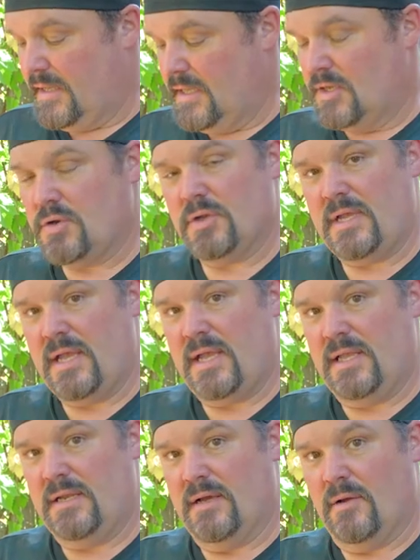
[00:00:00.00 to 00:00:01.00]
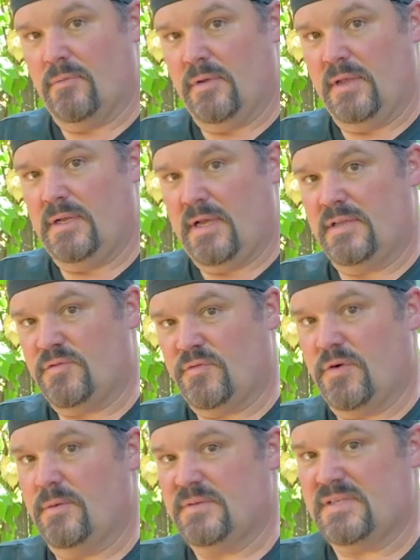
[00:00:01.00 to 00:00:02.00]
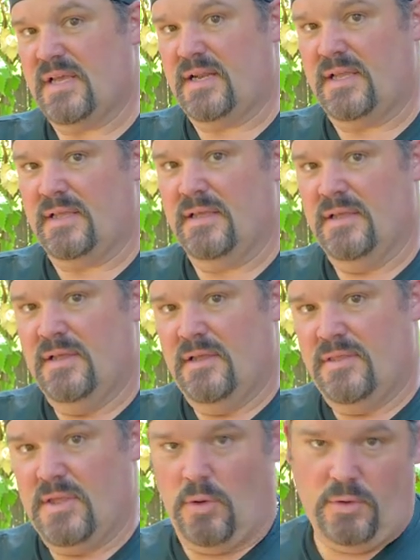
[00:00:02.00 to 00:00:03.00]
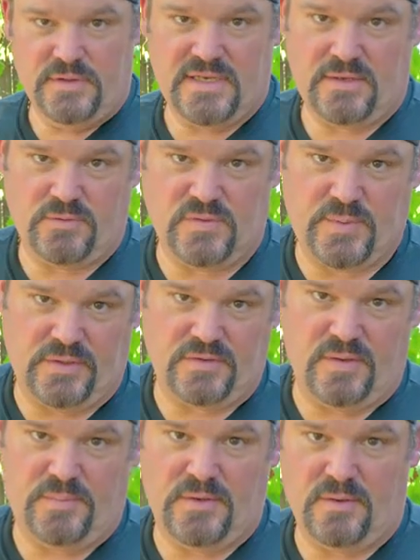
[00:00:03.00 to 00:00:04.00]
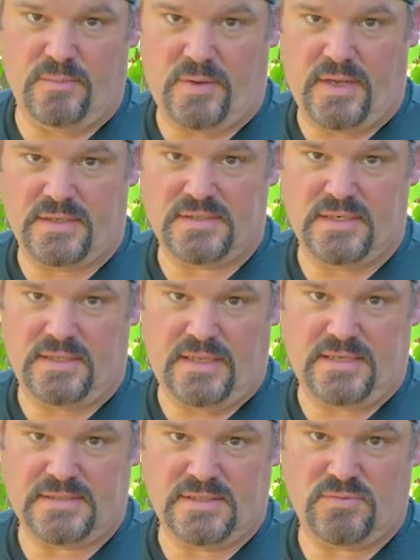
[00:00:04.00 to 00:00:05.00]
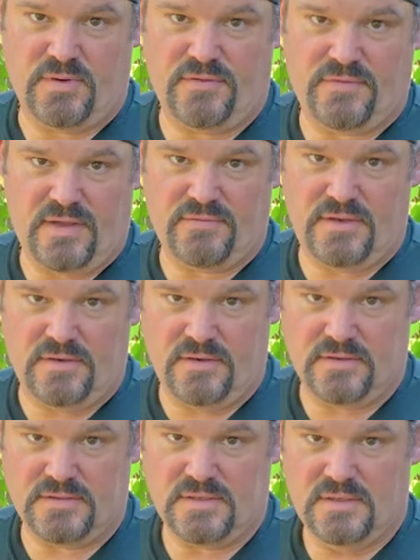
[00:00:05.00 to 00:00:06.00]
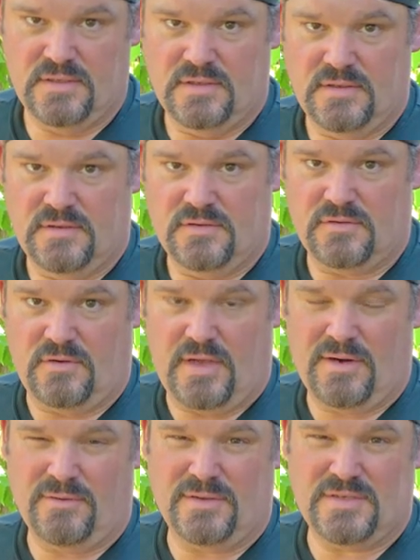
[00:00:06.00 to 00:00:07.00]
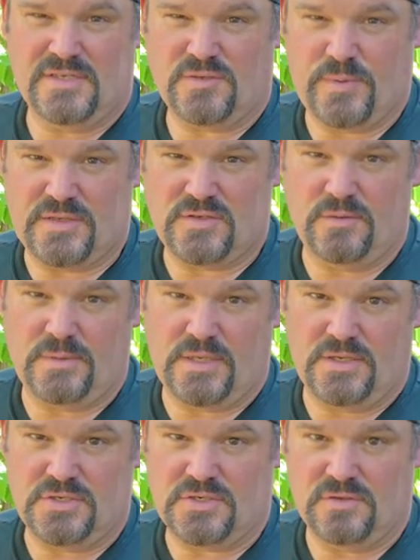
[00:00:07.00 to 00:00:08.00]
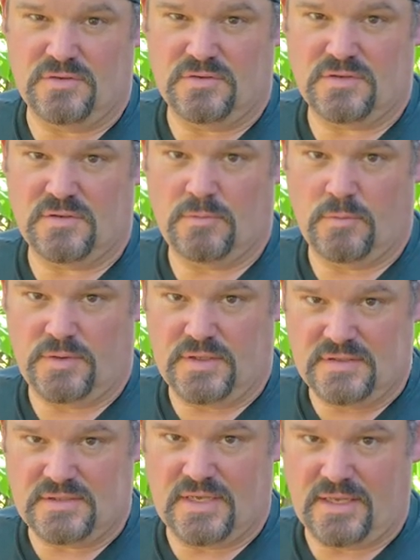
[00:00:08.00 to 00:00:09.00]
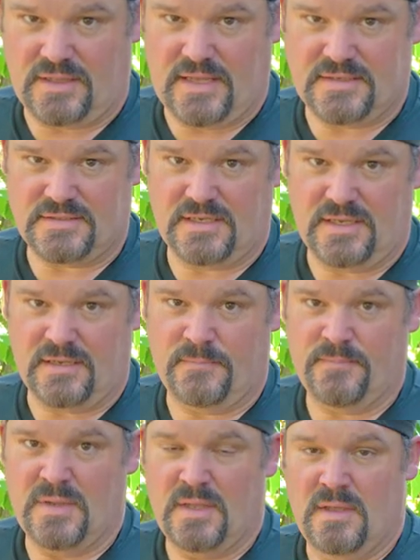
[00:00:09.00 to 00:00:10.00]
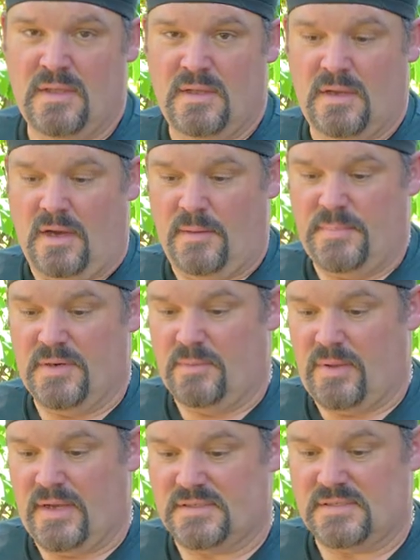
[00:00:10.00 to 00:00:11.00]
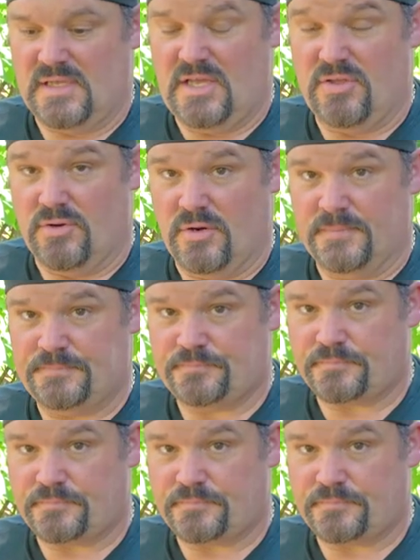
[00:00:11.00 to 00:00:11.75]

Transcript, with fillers: I can create a really nice firm setting. The old deck was built on pier blocks and it lasted 25 years. So I don't anticipate too many issues with this deck lasting on pier blocks either.